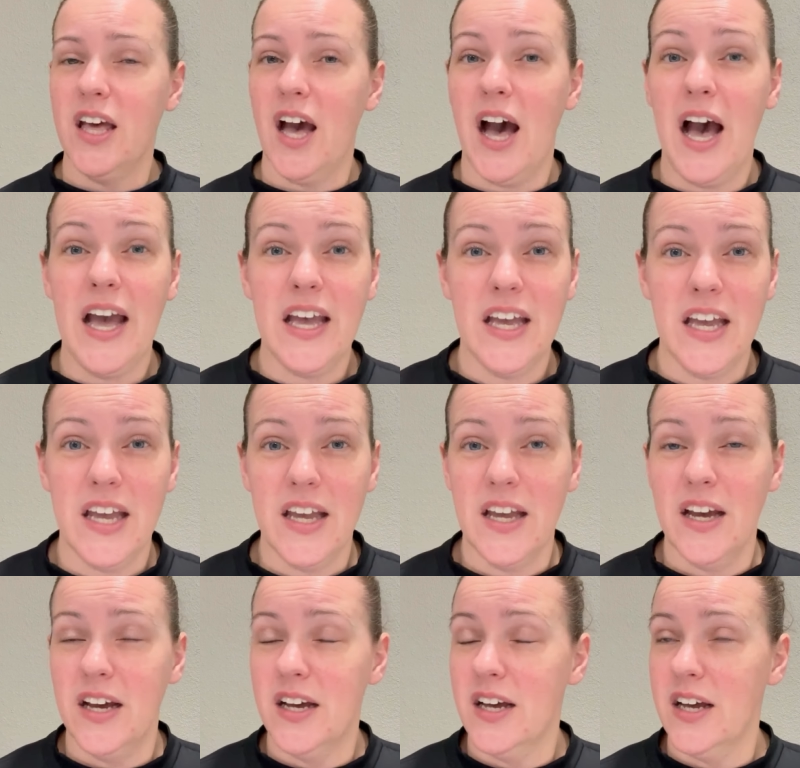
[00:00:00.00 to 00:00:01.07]

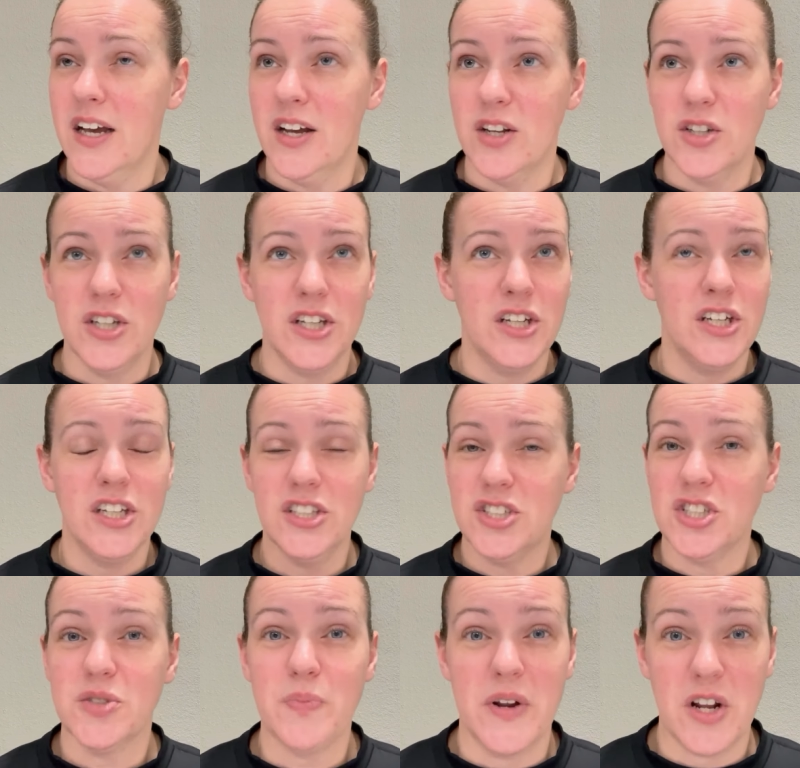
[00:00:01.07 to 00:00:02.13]
it's
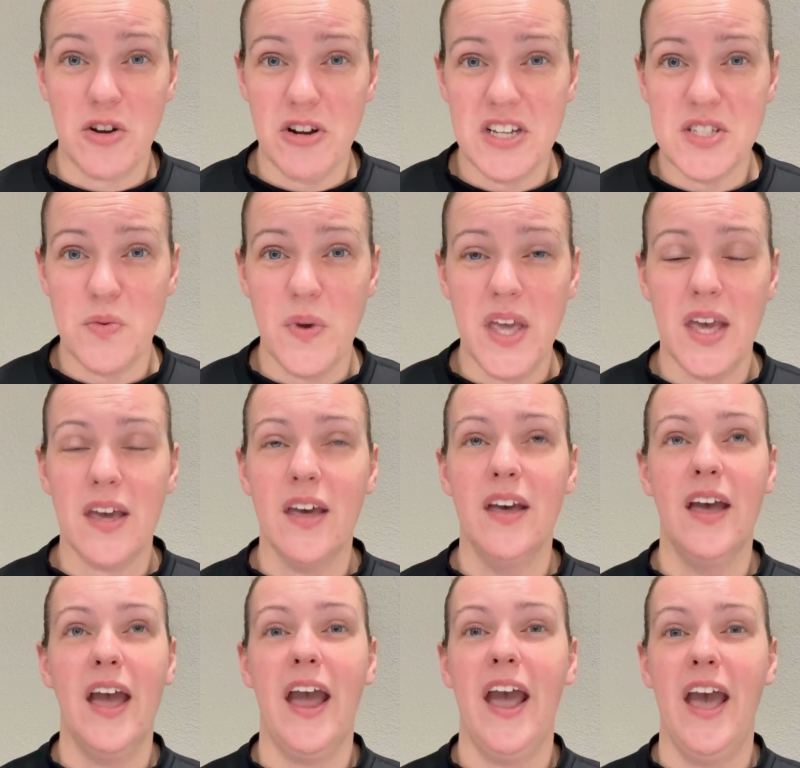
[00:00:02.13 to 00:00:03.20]
just been a crazy week
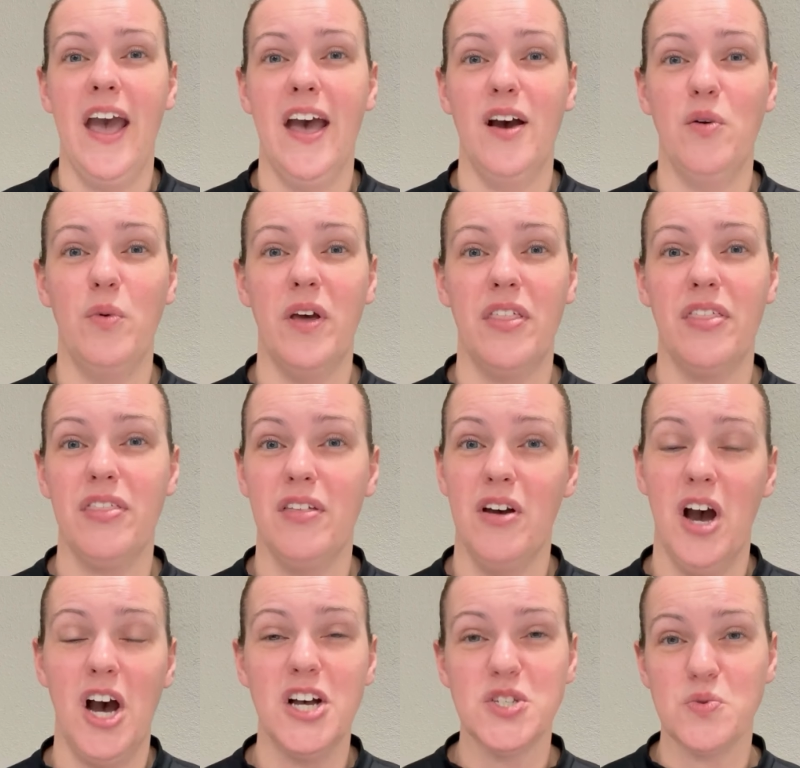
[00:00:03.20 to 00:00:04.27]
with
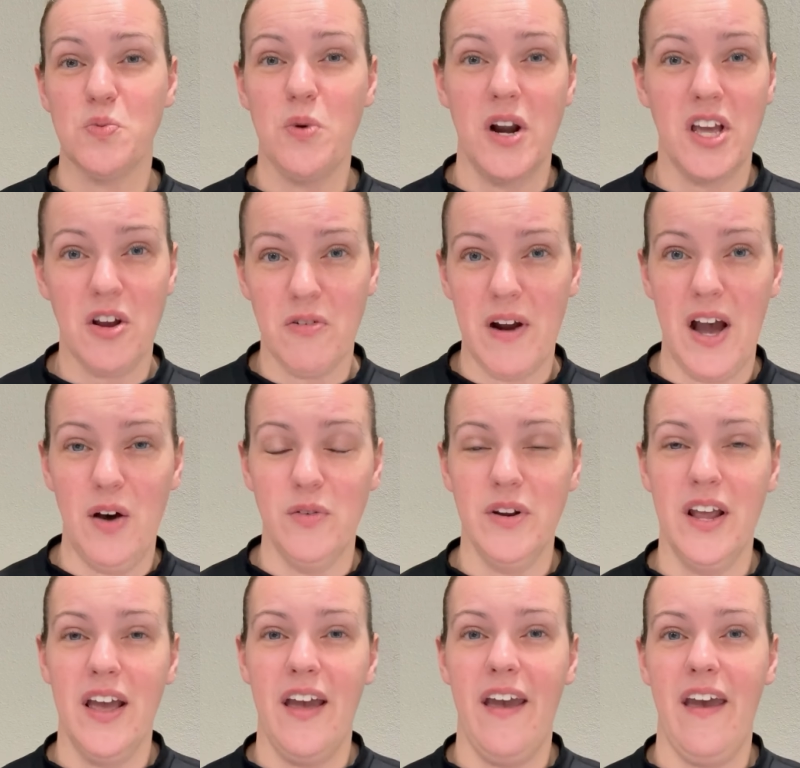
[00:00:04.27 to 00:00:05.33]
us running
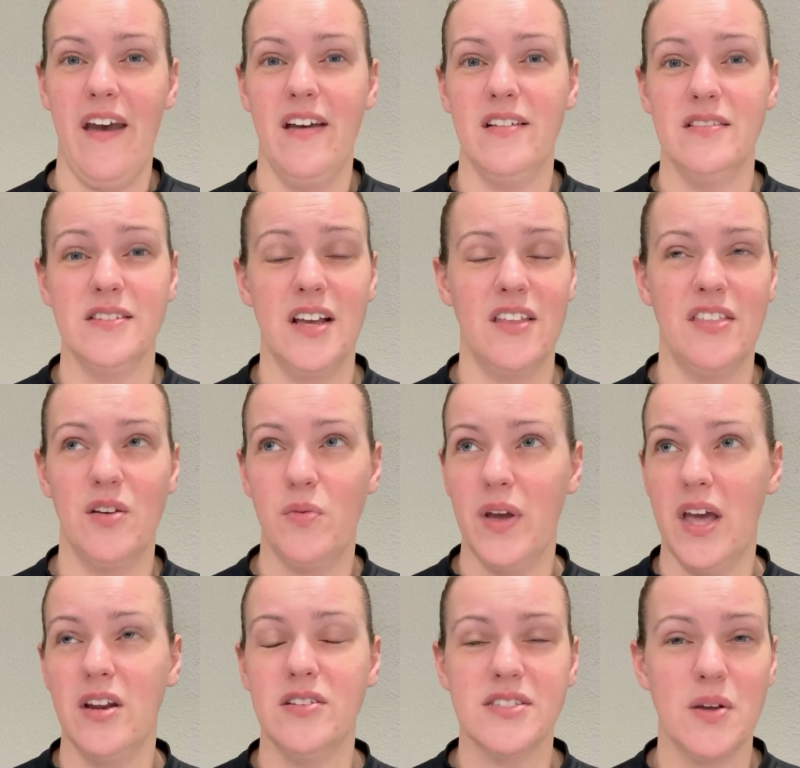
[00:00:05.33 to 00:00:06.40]
around. And I think we
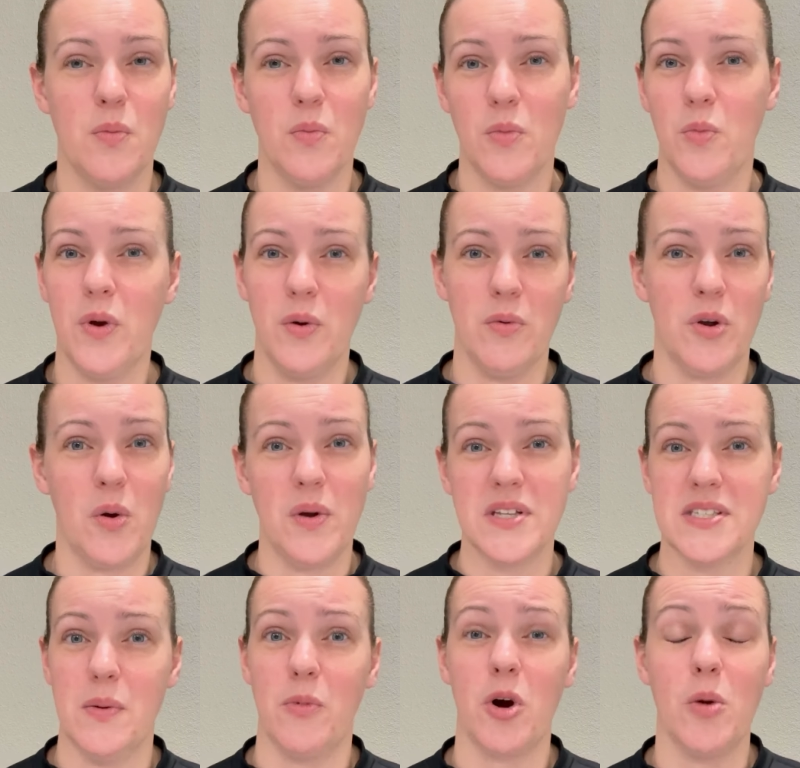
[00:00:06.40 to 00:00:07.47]
were going
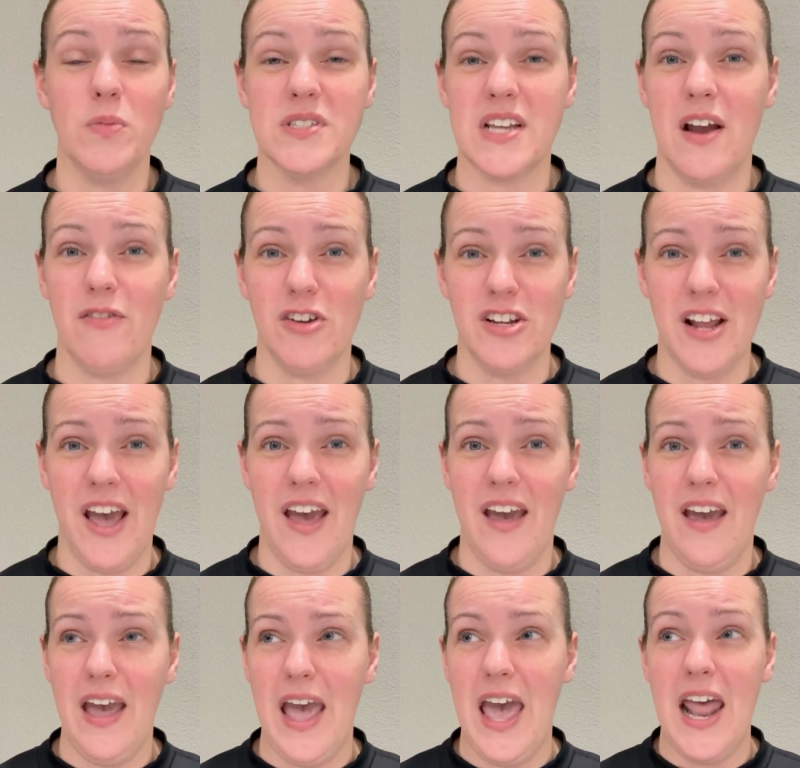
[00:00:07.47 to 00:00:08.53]
somewhere almost every
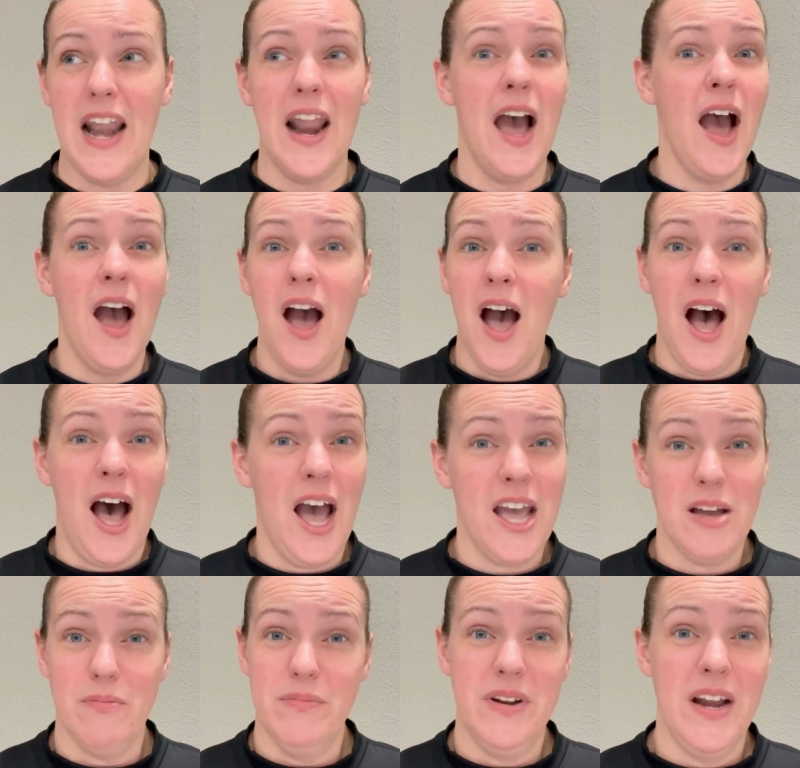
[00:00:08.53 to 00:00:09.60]
day. And I
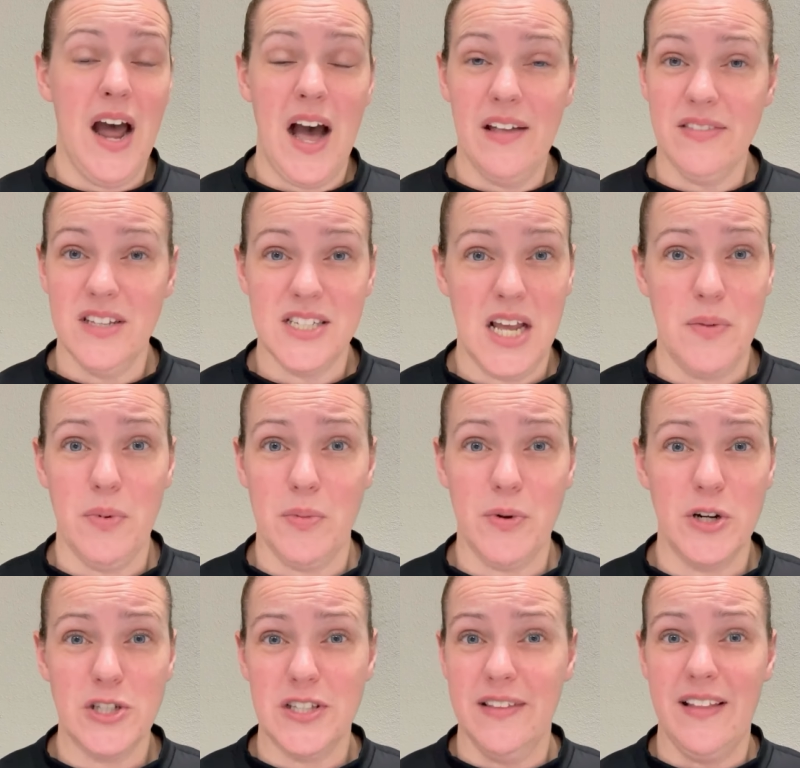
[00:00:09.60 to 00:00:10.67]
am not the type of
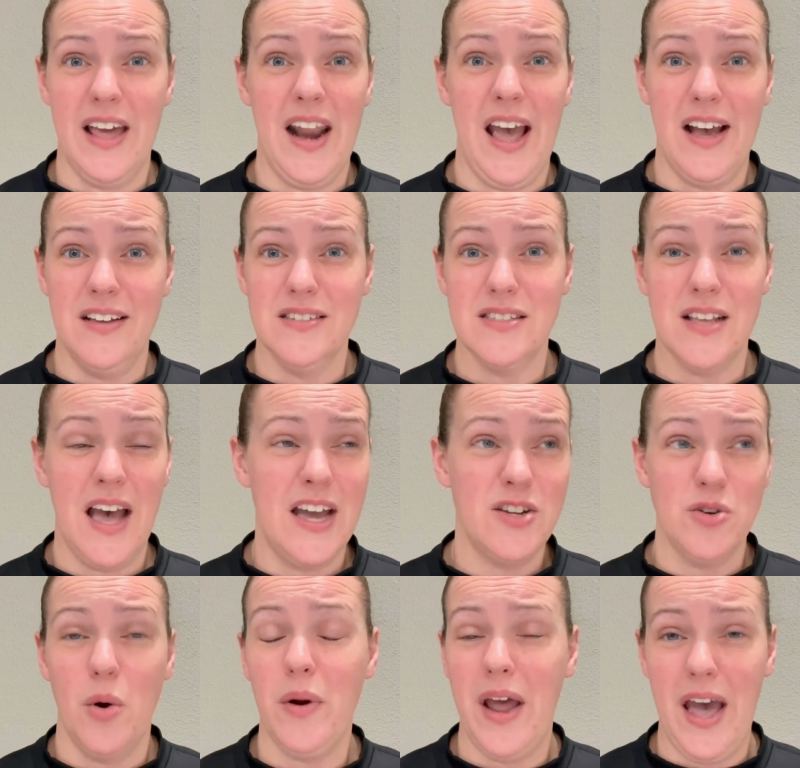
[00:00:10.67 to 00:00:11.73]
person that I
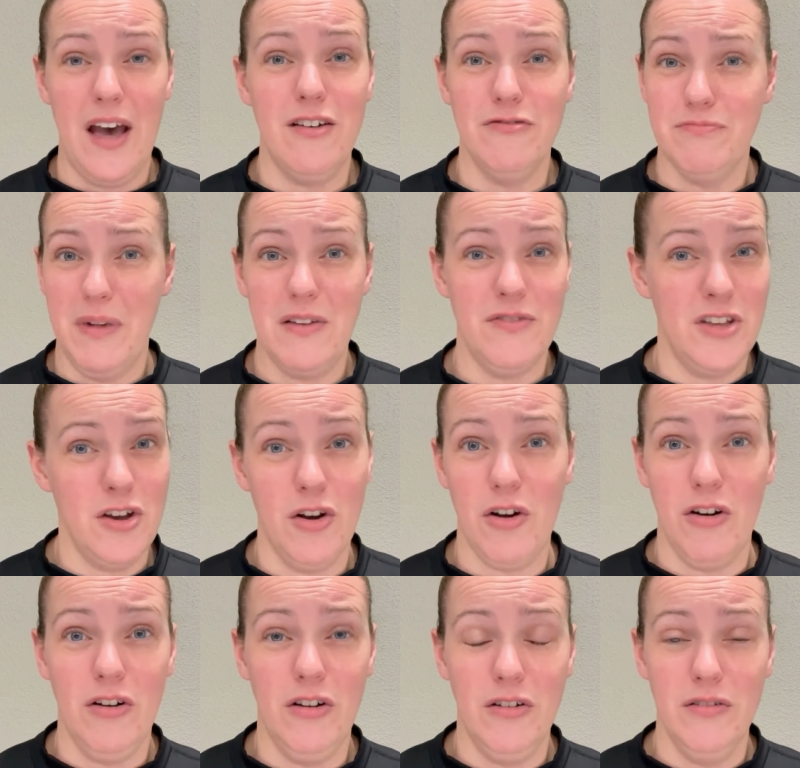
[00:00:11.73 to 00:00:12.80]
don't have my
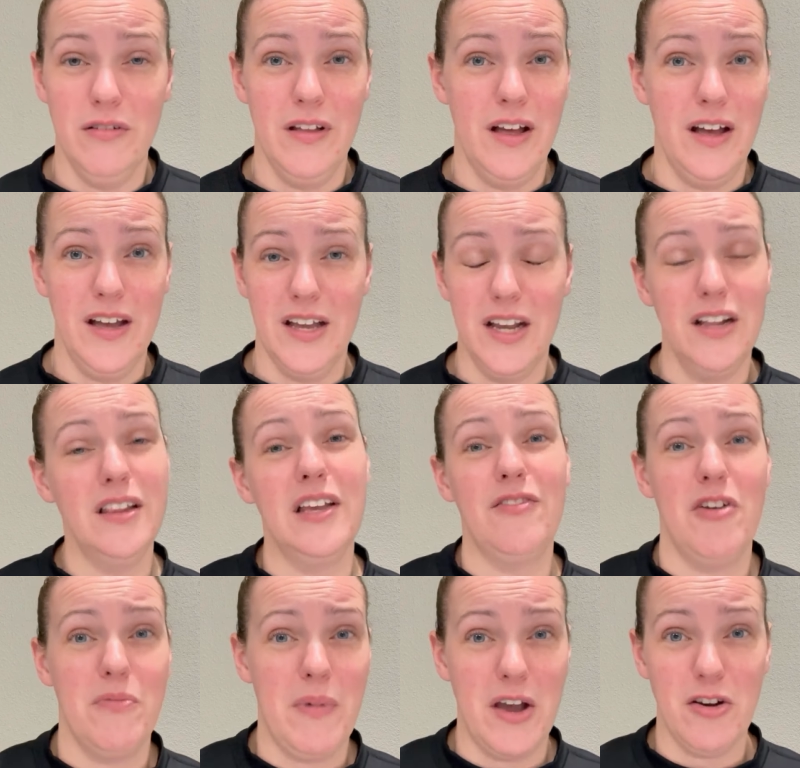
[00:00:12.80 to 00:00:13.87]
vehicle
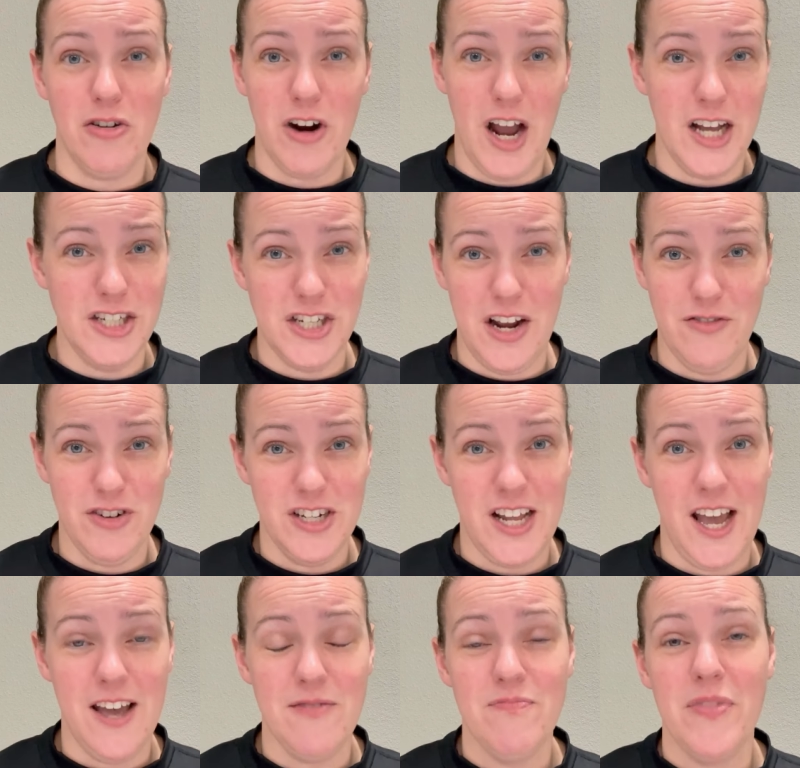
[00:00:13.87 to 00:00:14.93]
leaving my garage every
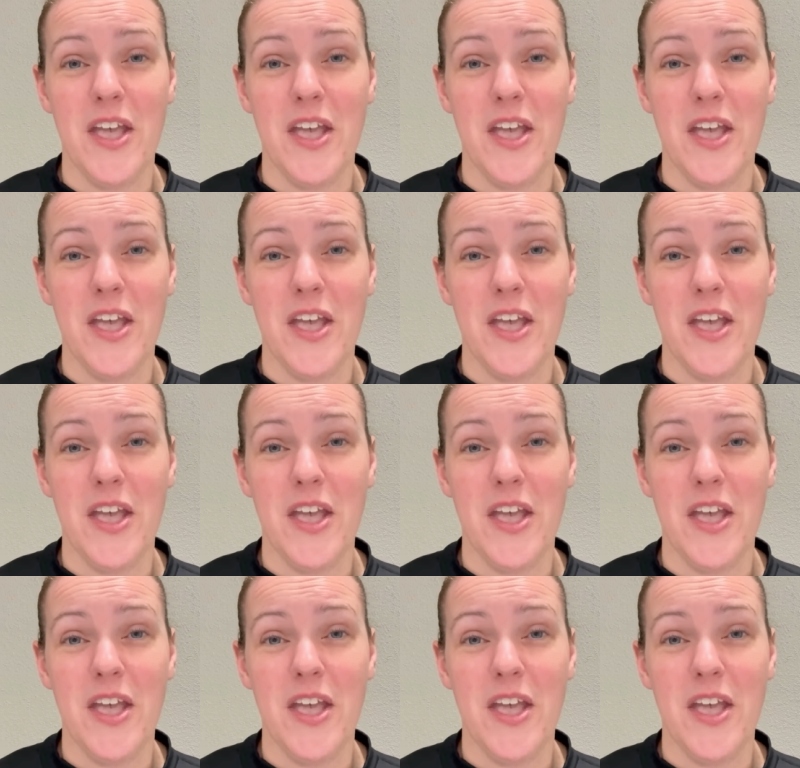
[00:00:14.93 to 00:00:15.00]
day.